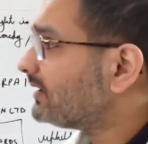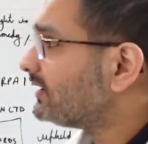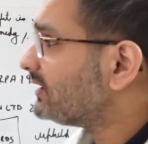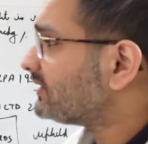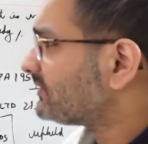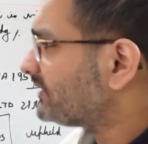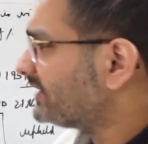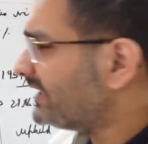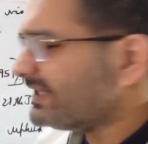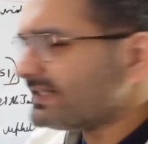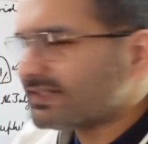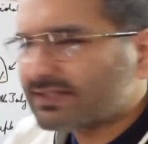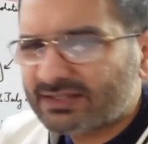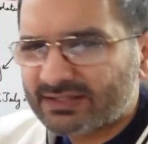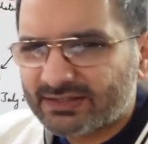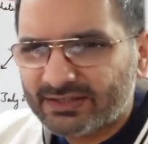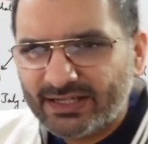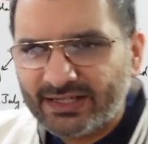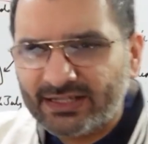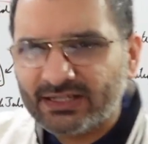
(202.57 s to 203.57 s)
So
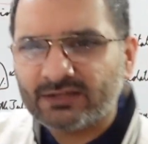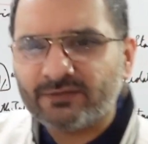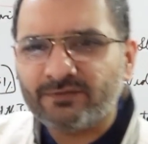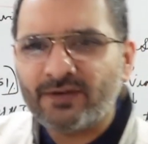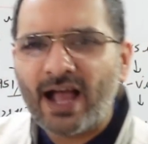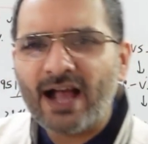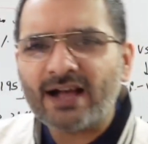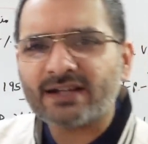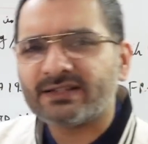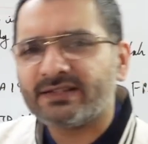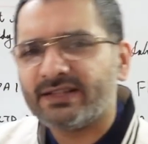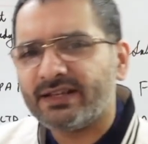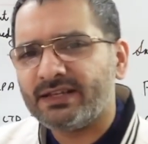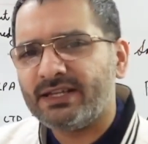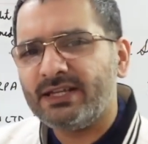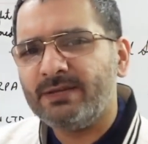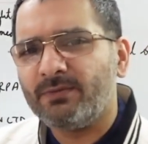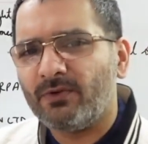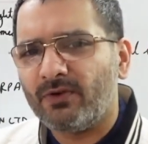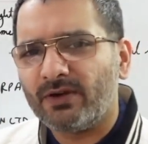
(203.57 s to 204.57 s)
these facts, they
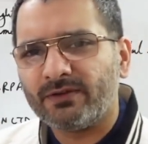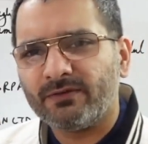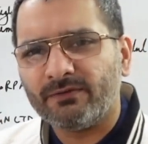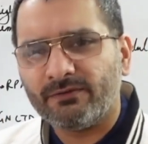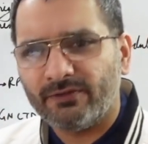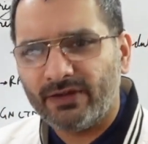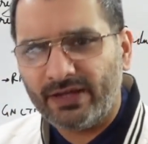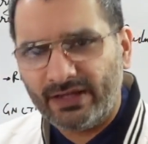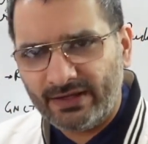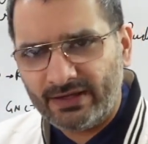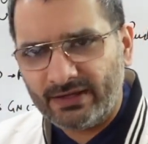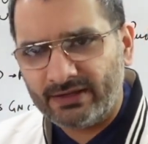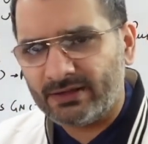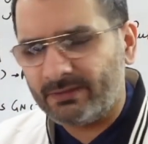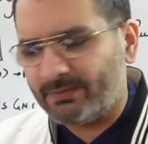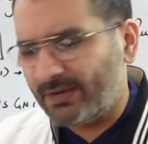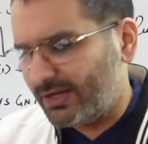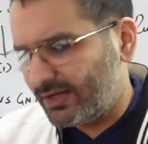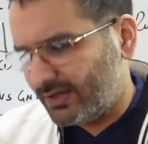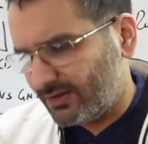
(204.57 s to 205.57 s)
keep on varying
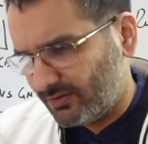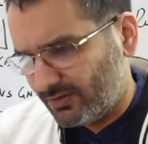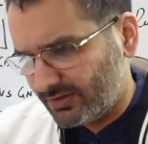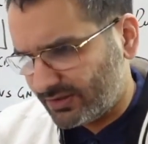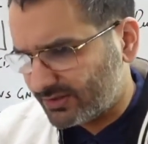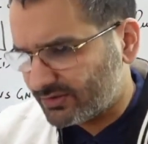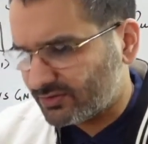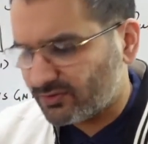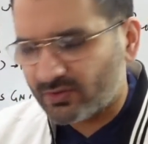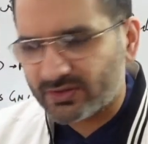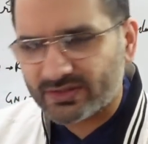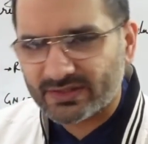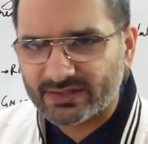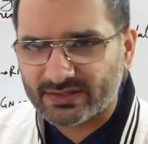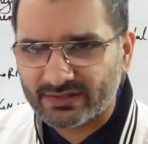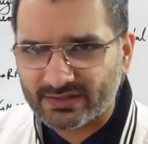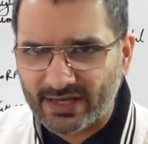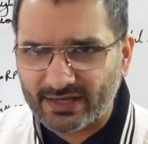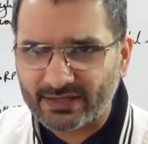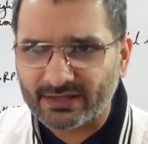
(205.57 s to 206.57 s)
depending on the
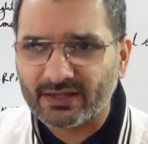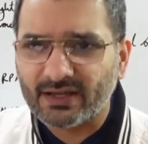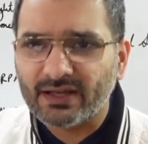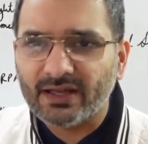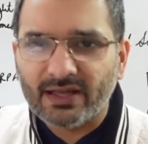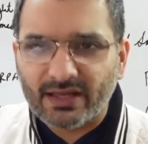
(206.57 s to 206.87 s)
sources that